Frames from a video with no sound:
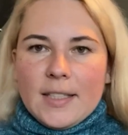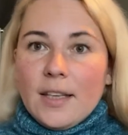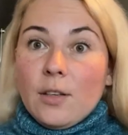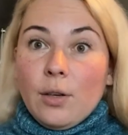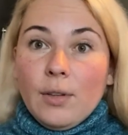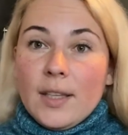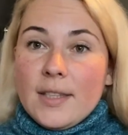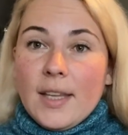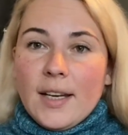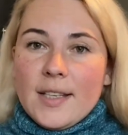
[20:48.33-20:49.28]
I know that
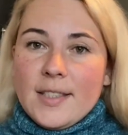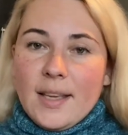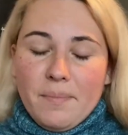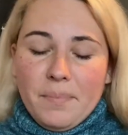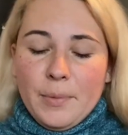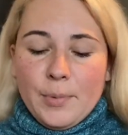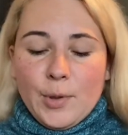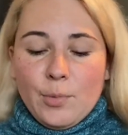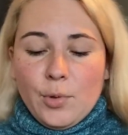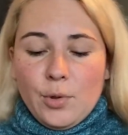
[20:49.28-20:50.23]
there are some
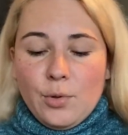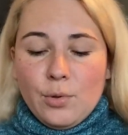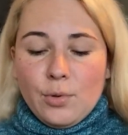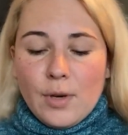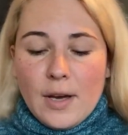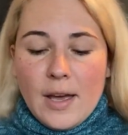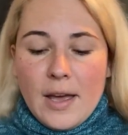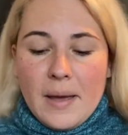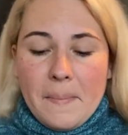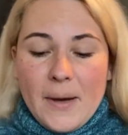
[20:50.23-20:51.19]
people who do
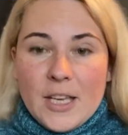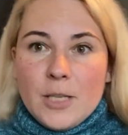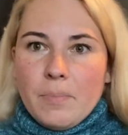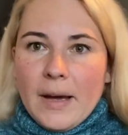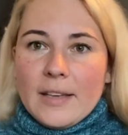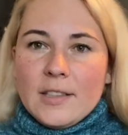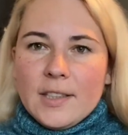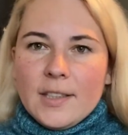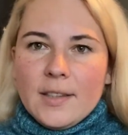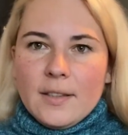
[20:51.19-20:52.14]
much better
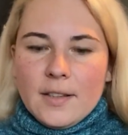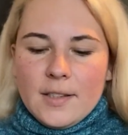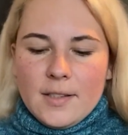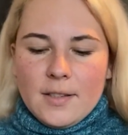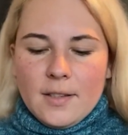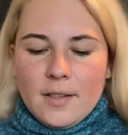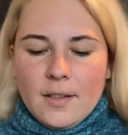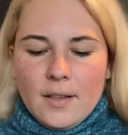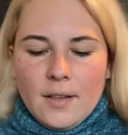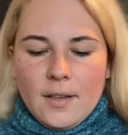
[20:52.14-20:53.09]
in this,
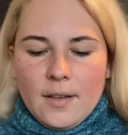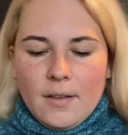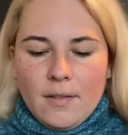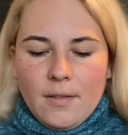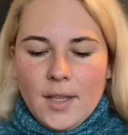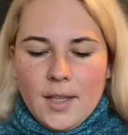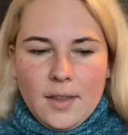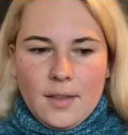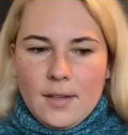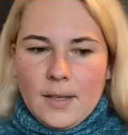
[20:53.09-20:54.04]

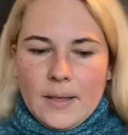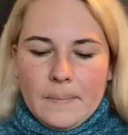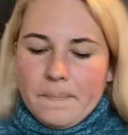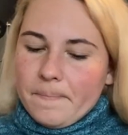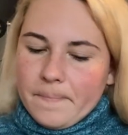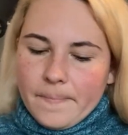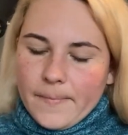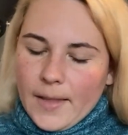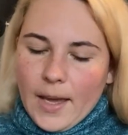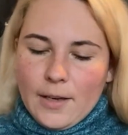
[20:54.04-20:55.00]
that
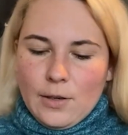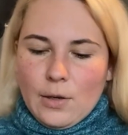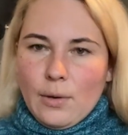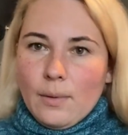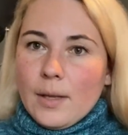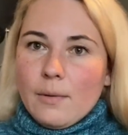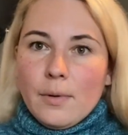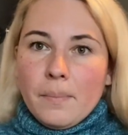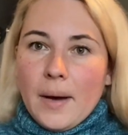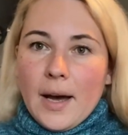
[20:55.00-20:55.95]
I don't know, they will
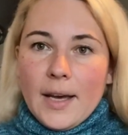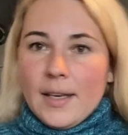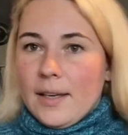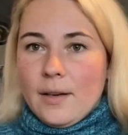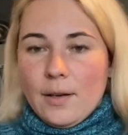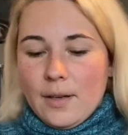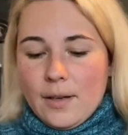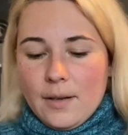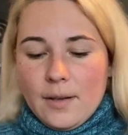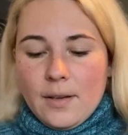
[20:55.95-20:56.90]
buy
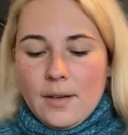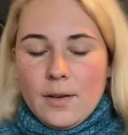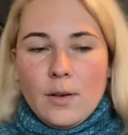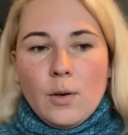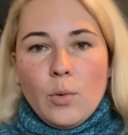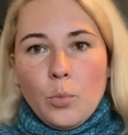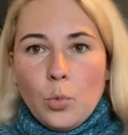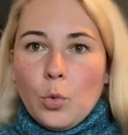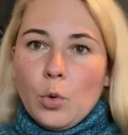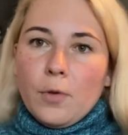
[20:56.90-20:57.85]

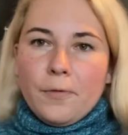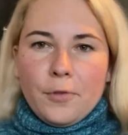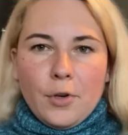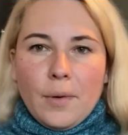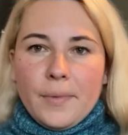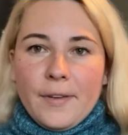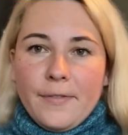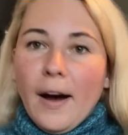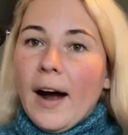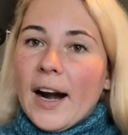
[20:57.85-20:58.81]
wool from the
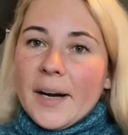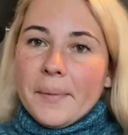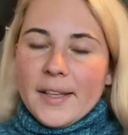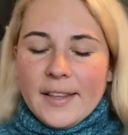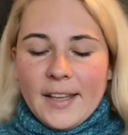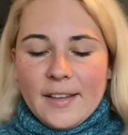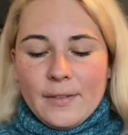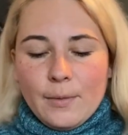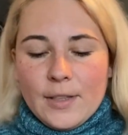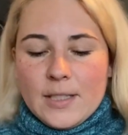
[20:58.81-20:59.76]
farm and then
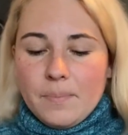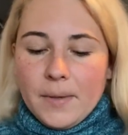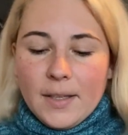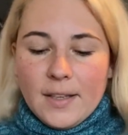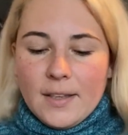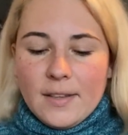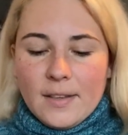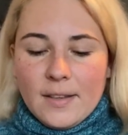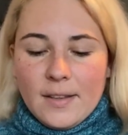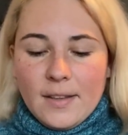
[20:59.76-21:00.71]
will spin it
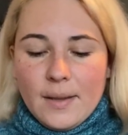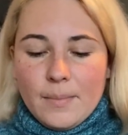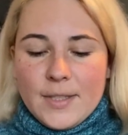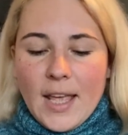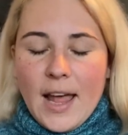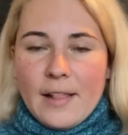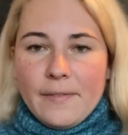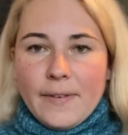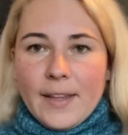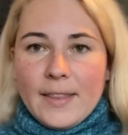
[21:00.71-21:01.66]
themselves,
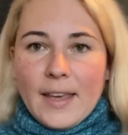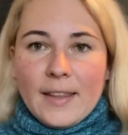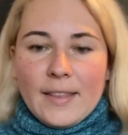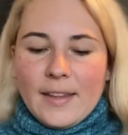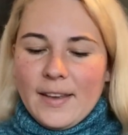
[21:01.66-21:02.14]
and then